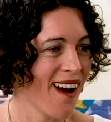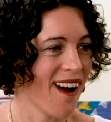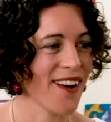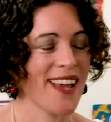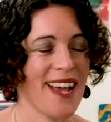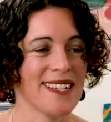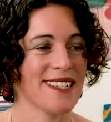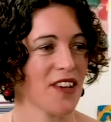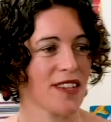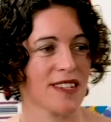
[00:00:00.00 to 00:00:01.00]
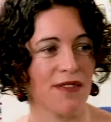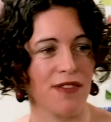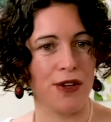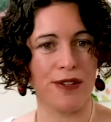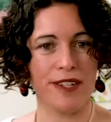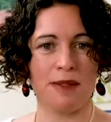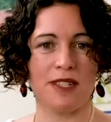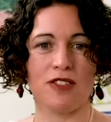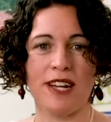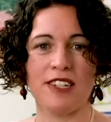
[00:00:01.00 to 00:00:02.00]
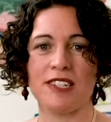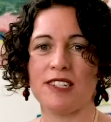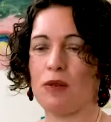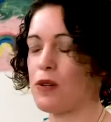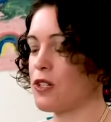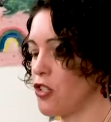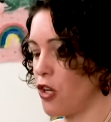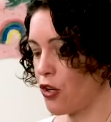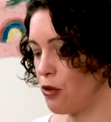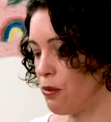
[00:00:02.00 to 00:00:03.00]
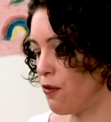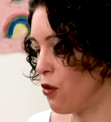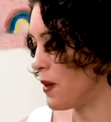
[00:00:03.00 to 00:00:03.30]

Okay, so there's a few demonstrations I want to show you before we